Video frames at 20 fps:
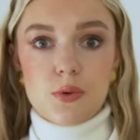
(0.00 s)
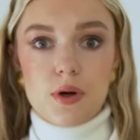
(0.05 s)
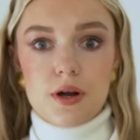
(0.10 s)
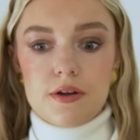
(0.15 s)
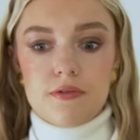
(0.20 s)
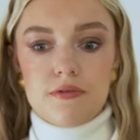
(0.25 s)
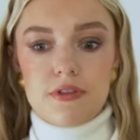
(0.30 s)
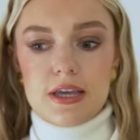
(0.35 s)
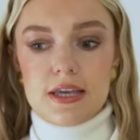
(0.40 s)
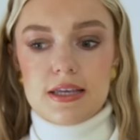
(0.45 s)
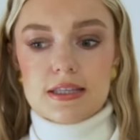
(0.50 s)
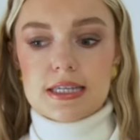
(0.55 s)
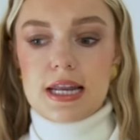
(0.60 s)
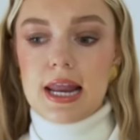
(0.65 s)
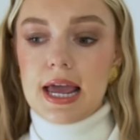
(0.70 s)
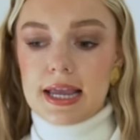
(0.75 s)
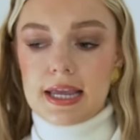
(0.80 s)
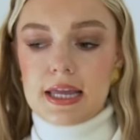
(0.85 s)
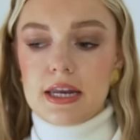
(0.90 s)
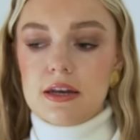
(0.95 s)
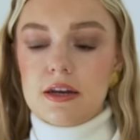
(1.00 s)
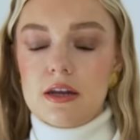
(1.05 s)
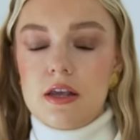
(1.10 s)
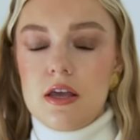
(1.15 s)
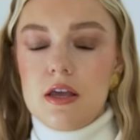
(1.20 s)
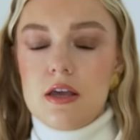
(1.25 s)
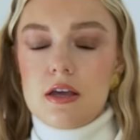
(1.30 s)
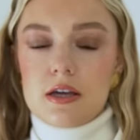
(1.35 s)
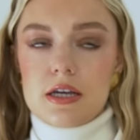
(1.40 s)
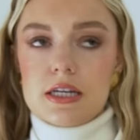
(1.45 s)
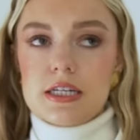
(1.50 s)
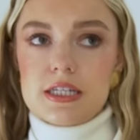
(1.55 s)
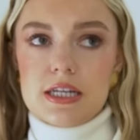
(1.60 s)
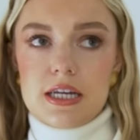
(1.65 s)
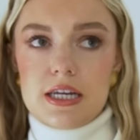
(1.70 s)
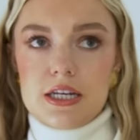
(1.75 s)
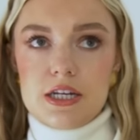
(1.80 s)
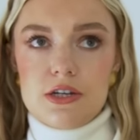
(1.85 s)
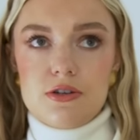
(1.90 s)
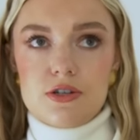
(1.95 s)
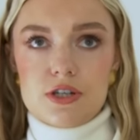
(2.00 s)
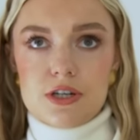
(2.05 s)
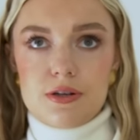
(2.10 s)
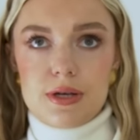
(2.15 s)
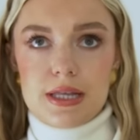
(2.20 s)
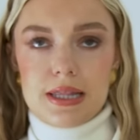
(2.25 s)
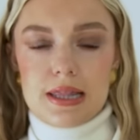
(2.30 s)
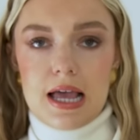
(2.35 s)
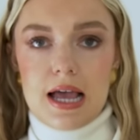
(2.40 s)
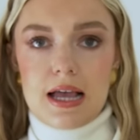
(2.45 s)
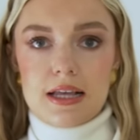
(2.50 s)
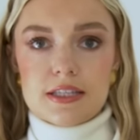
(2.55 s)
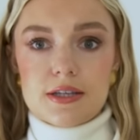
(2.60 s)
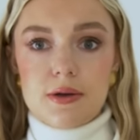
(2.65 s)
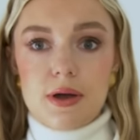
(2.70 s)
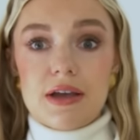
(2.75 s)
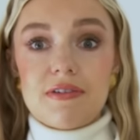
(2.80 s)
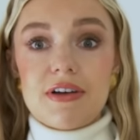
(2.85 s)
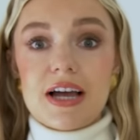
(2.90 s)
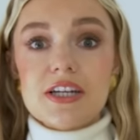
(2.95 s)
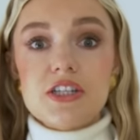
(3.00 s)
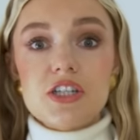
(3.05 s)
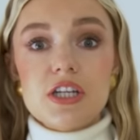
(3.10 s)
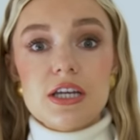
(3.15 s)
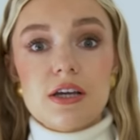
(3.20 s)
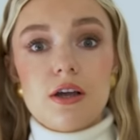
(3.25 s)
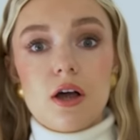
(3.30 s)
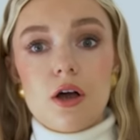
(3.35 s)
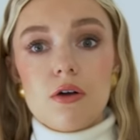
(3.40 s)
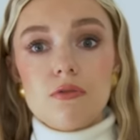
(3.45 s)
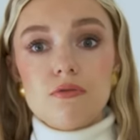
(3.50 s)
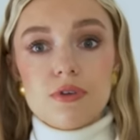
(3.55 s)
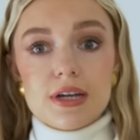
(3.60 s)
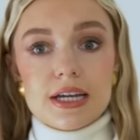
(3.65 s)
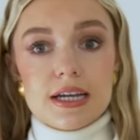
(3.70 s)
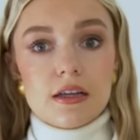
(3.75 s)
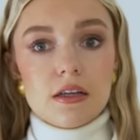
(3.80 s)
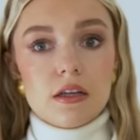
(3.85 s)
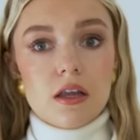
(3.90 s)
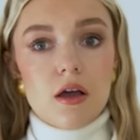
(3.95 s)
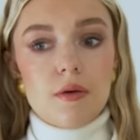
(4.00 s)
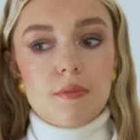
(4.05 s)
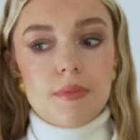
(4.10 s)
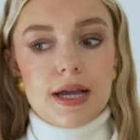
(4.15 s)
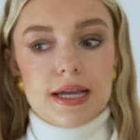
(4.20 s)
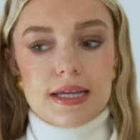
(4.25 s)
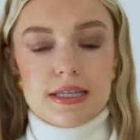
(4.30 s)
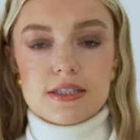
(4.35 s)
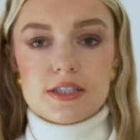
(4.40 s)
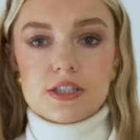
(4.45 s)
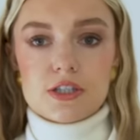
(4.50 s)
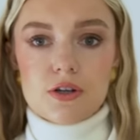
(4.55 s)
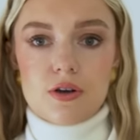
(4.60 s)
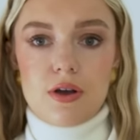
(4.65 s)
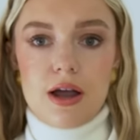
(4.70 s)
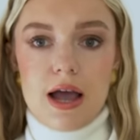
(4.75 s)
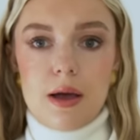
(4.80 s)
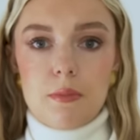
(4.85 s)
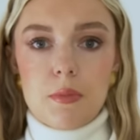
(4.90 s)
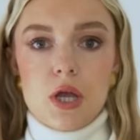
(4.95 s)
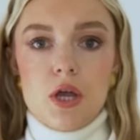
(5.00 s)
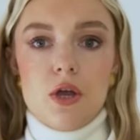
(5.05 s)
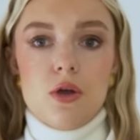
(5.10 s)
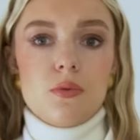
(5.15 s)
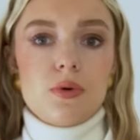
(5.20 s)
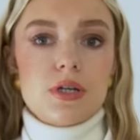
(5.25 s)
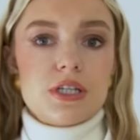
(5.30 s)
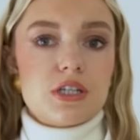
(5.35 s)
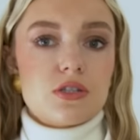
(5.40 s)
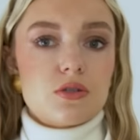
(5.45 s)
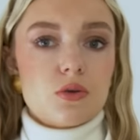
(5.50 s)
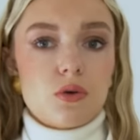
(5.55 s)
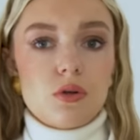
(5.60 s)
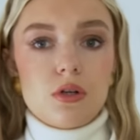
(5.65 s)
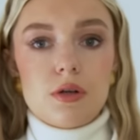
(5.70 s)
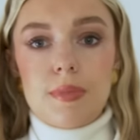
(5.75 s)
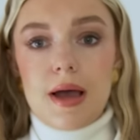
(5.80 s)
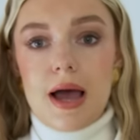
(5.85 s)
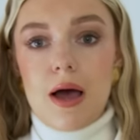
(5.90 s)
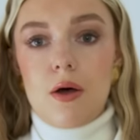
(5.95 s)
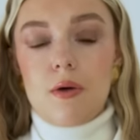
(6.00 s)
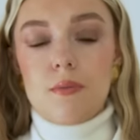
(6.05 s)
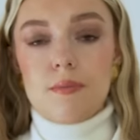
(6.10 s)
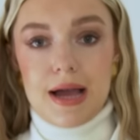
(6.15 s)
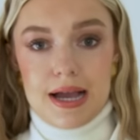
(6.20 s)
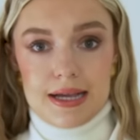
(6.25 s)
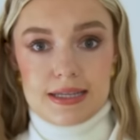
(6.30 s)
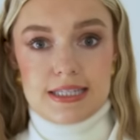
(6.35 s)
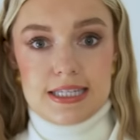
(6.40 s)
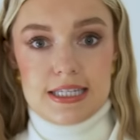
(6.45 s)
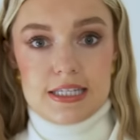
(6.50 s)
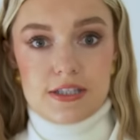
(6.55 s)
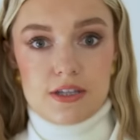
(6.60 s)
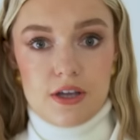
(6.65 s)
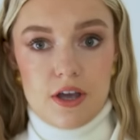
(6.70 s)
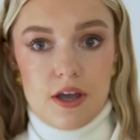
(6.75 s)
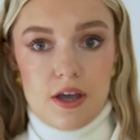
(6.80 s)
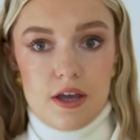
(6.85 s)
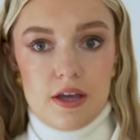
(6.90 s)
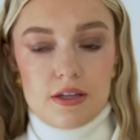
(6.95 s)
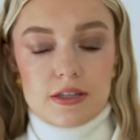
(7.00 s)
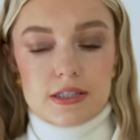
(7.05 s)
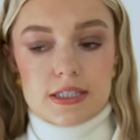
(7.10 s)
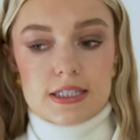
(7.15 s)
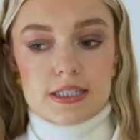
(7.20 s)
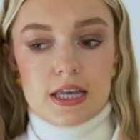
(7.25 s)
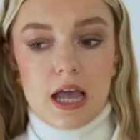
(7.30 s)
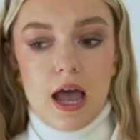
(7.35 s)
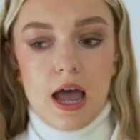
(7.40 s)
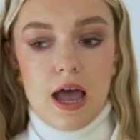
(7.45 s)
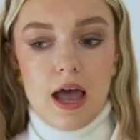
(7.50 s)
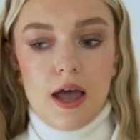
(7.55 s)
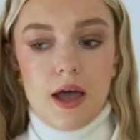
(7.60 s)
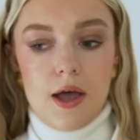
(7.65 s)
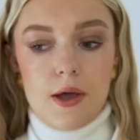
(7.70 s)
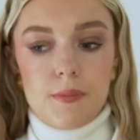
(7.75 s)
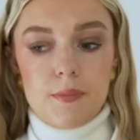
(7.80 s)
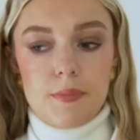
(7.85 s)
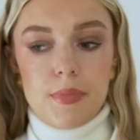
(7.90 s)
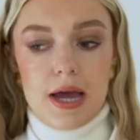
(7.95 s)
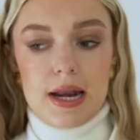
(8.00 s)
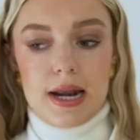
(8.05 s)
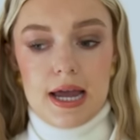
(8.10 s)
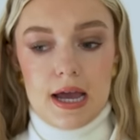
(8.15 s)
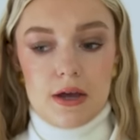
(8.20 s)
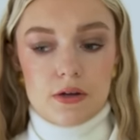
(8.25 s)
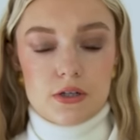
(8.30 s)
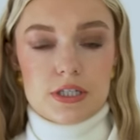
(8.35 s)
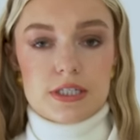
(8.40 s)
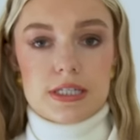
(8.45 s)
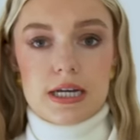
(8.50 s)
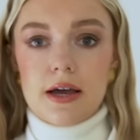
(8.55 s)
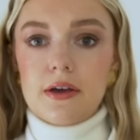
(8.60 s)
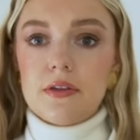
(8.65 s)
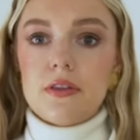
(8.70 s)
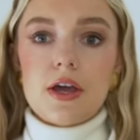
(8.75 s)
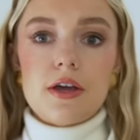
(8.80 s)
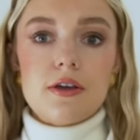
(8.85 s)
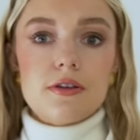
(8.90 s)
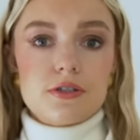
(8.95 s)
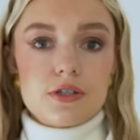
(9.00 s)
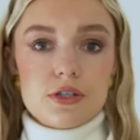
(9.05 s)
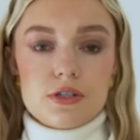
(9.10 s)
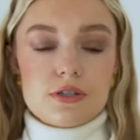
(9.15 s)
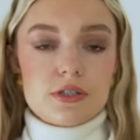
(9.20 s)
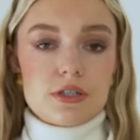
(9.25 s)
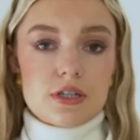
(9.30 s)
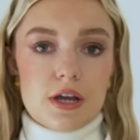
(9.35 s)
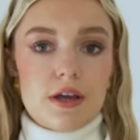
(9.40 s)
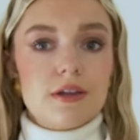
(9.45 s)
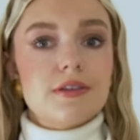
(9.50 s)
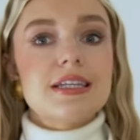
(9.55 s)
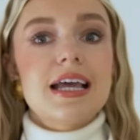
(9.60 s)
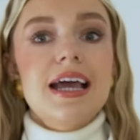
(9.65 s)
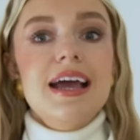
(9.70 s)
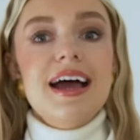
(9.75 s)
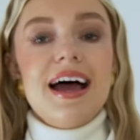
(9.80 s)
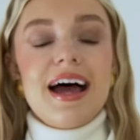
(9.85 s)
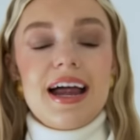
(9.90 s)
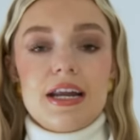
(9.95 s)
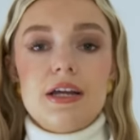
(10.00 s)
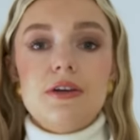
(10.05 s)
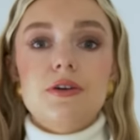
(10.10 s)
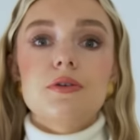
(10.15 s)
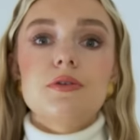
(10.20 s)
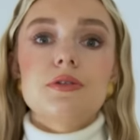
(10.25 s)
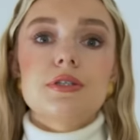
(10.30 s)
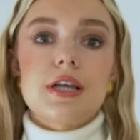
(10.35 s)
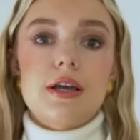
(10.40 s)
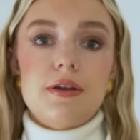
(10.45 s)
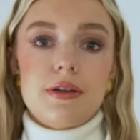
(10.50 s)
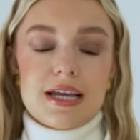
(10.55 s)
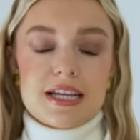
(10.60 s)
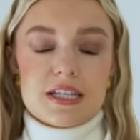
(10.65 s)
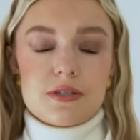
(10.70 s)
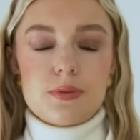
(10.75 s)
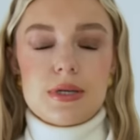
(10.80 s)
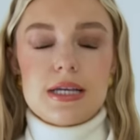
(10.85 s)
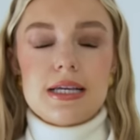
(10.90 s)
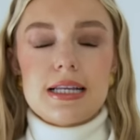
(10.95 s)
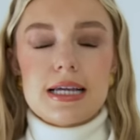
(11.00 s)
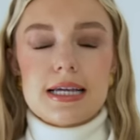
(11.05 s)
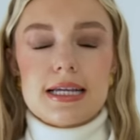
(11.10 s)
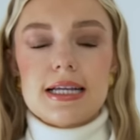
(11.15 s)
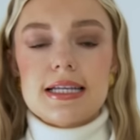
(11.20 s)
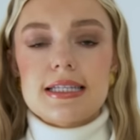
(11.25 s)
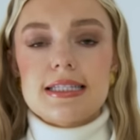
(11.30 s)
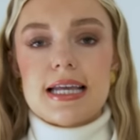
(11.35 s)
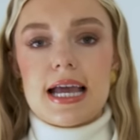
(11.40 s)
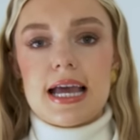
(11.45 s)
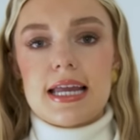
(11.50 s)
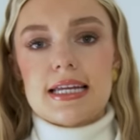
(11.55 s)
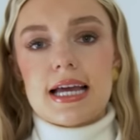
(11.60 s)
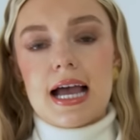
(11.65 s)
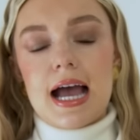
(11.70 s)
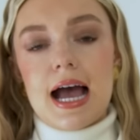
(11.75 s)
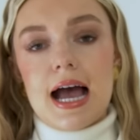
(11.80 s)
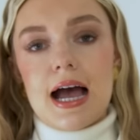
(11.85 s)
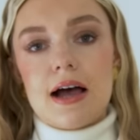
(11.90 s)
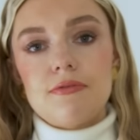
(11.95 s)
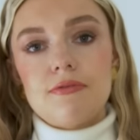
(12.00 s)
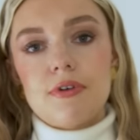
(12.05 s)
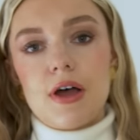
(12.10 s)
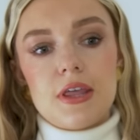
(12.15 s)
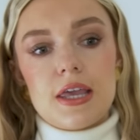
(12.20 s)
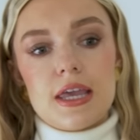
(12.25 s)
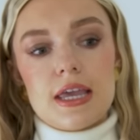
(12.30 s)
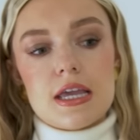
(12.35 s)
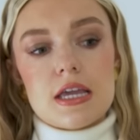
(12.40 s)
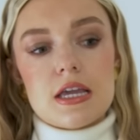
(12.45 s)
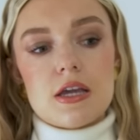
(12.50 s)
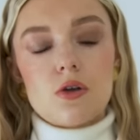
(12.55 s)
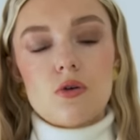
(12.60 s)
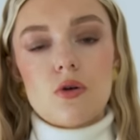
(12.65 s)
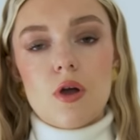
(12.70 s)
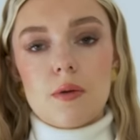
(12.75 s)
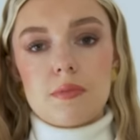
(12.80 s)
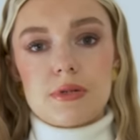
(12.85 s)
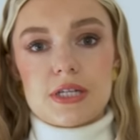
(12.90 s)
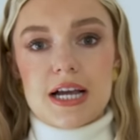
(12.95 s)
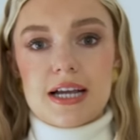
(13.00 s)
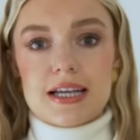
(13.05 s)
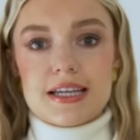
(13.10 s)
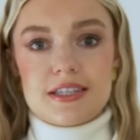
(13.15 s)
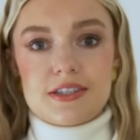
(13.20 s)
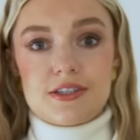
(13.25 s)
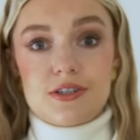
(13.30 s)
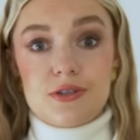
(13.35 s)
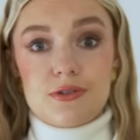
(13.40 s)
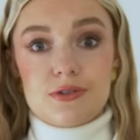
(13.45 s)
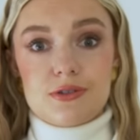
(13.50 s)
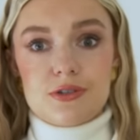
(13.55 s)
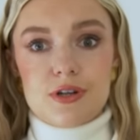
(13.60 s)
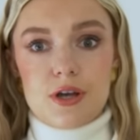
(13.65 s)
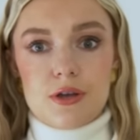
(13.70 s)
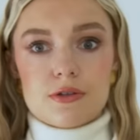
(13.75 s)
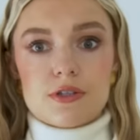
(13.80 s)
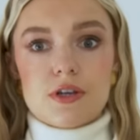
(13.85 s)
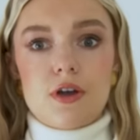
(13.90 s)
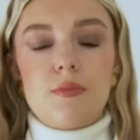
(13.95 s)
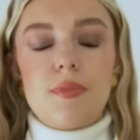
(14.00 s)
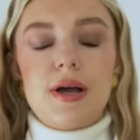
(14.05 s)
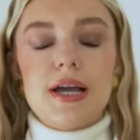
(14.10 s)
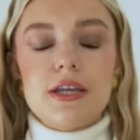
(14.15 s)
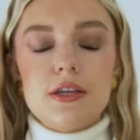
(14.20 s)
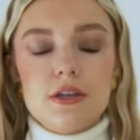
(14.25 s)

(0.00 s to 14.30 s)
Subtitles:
one of these and I can continue doing that. So I've actually got a reel on my Instagram, which is all about maxi skirts and how to style those, do's and don'ts. And I also last week, like I said, have the crop jackets do's and don'ts on my